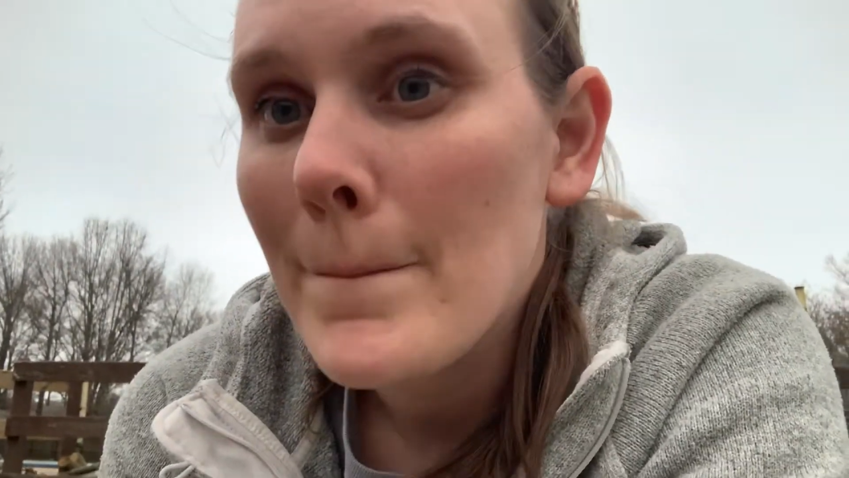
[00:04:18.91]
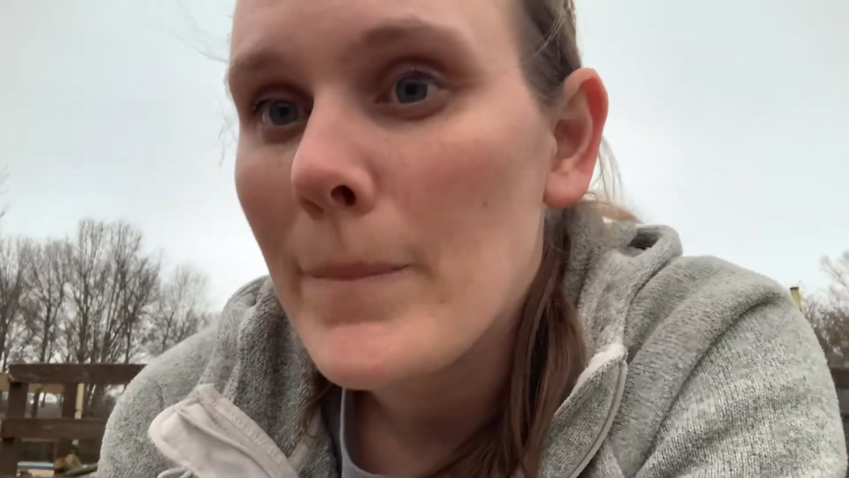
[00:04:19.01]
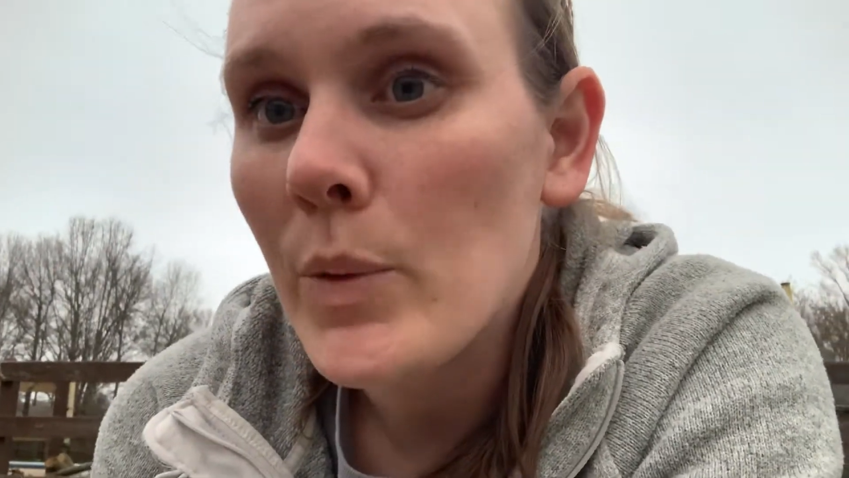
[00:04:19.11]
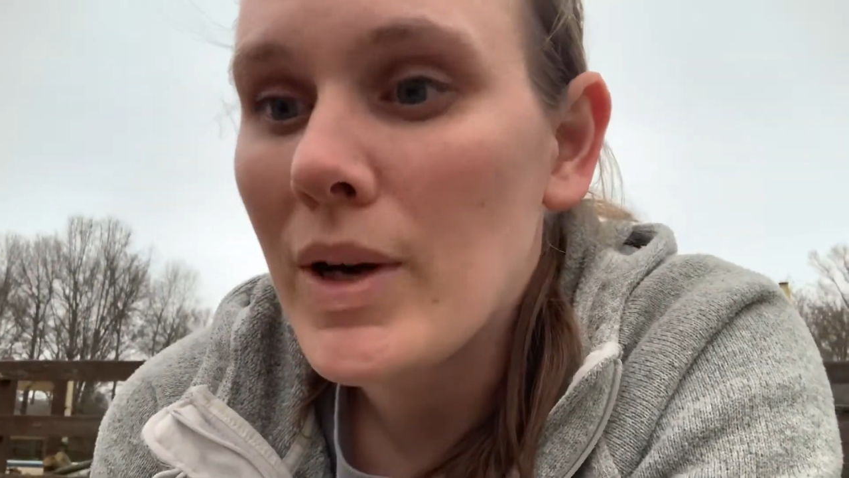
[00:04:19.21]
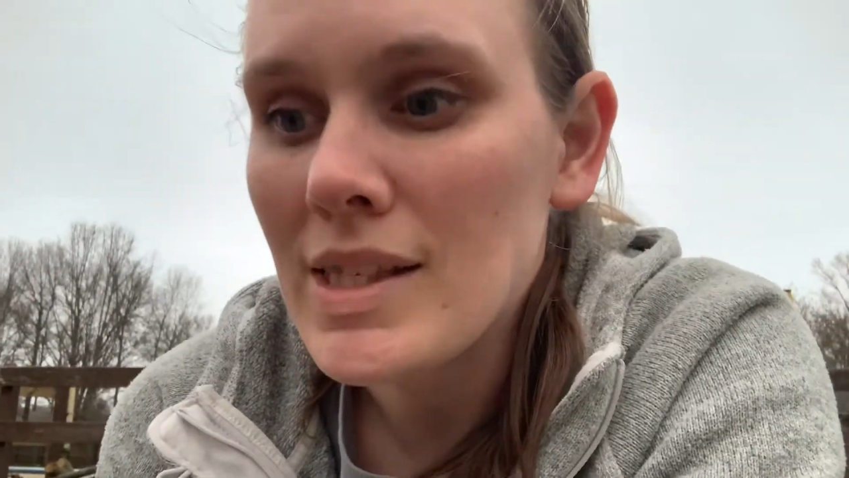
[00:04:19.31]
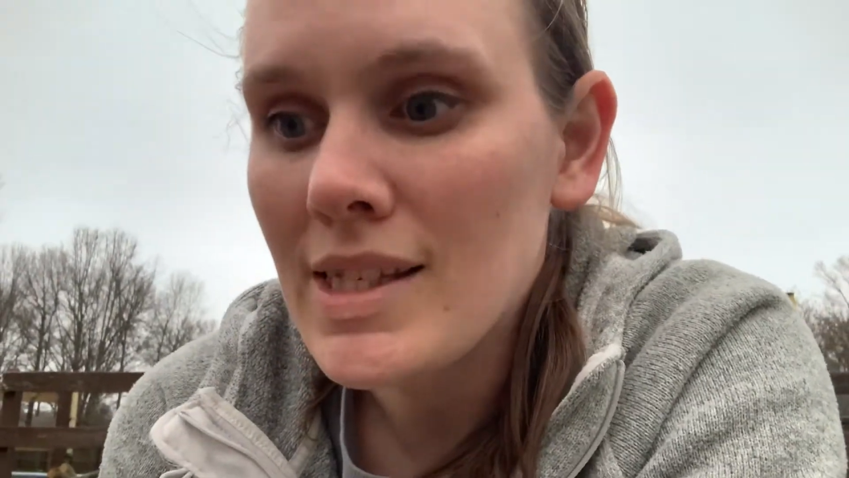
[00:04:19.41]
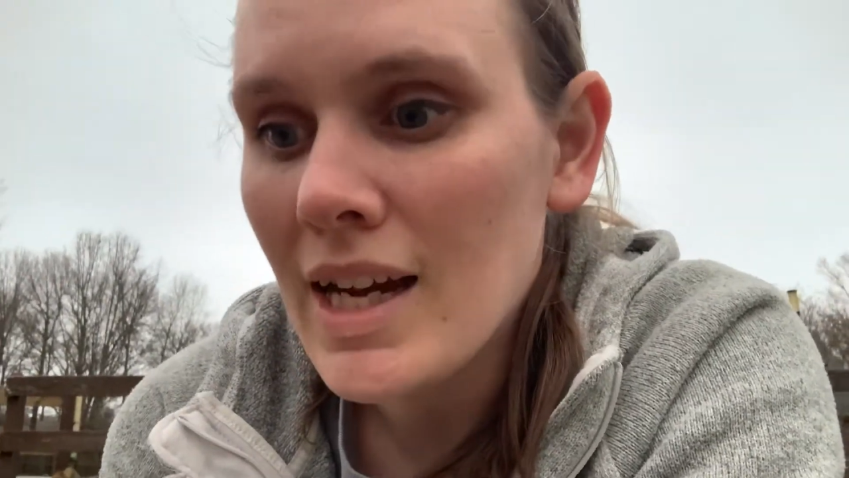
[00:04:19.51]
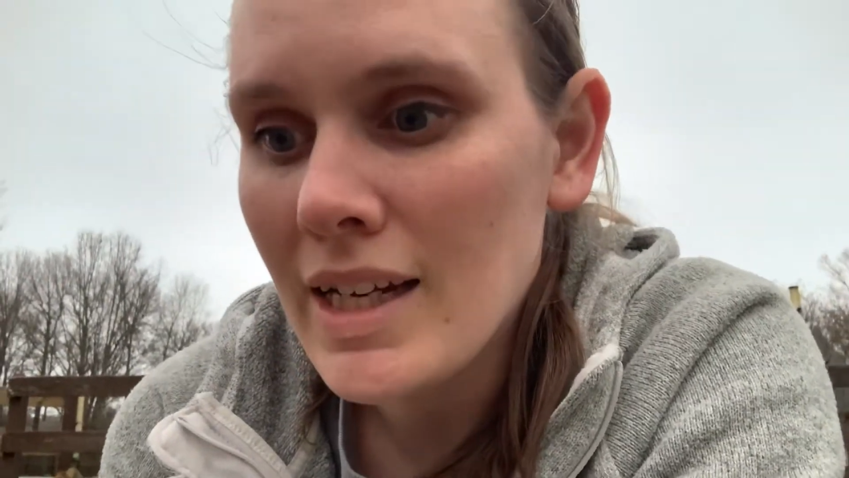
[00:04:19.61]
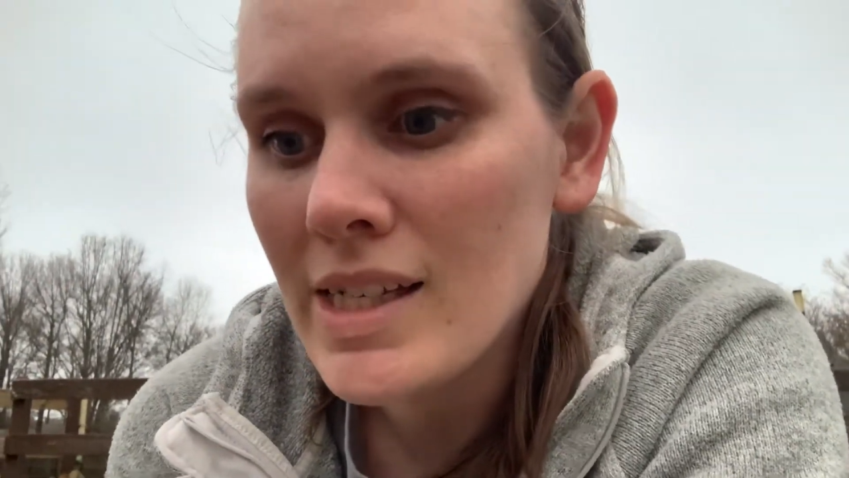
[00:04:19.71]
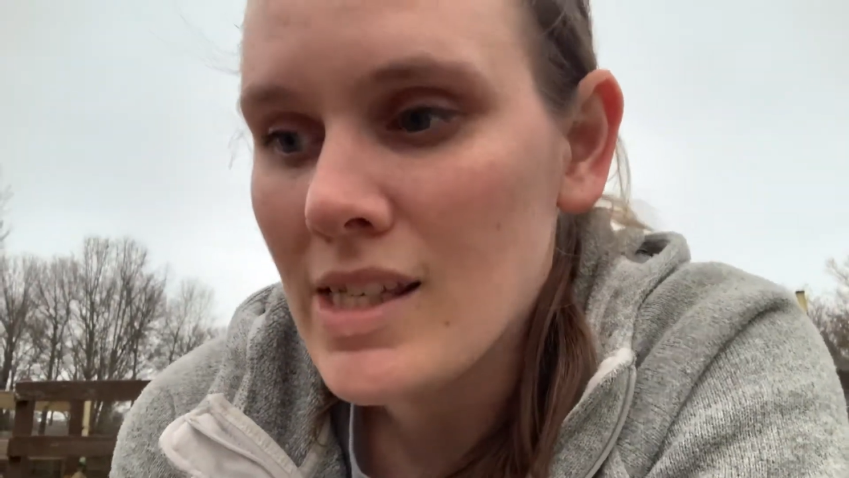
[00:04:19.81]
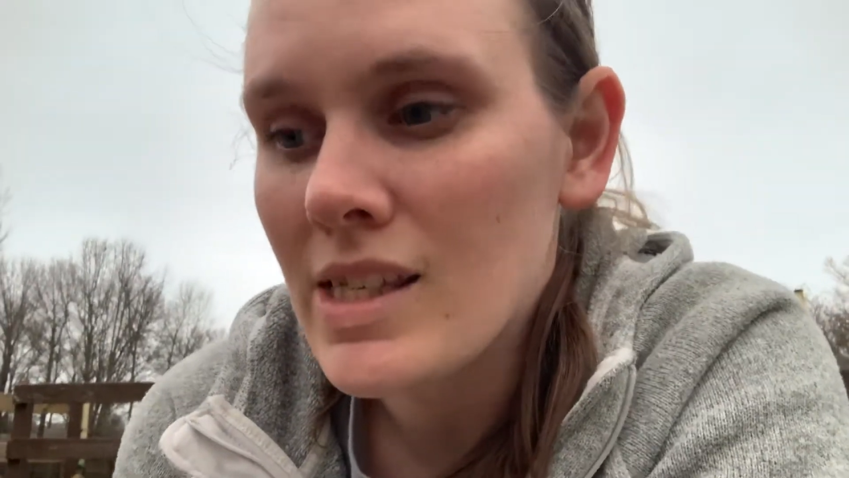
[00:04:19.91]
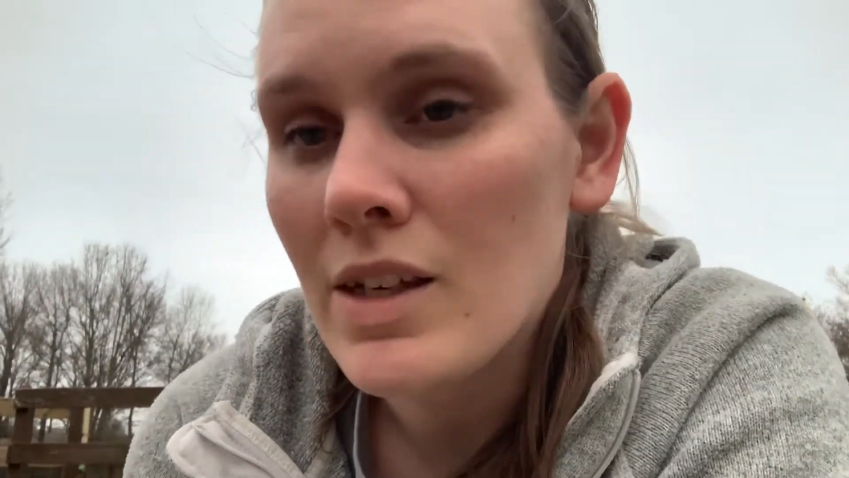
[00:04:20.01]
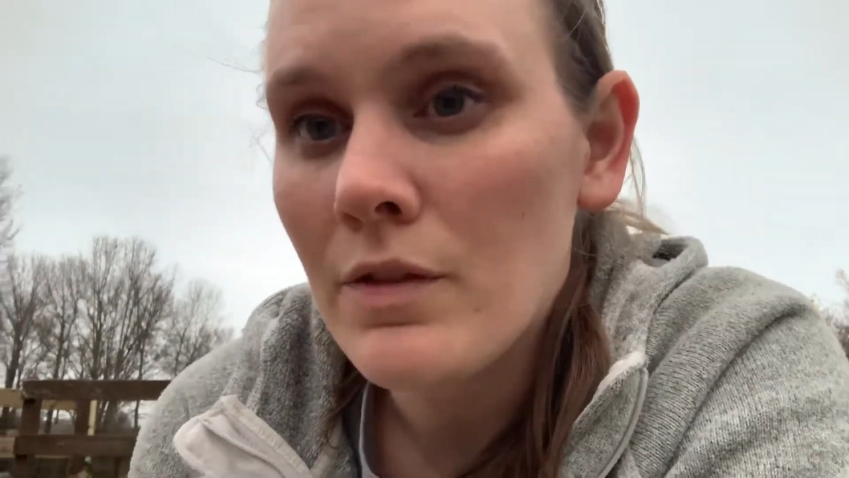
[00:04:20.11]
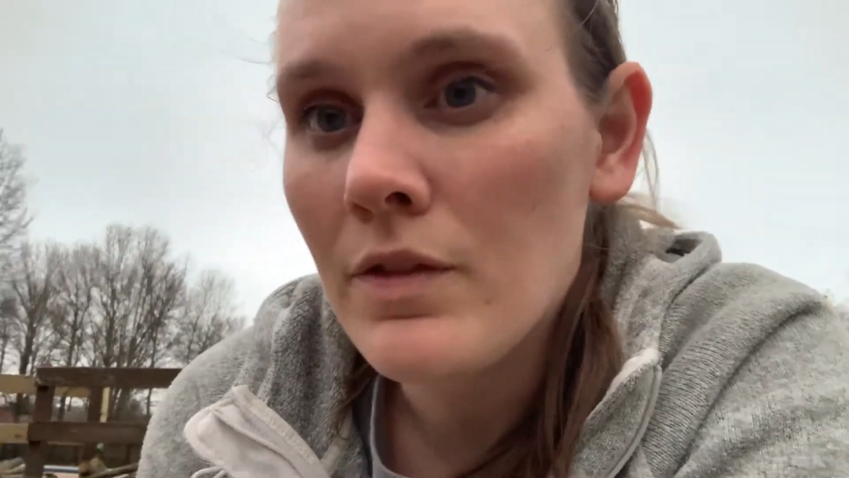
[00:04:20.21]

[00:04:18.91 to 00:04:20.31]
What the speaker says: But what's nice is if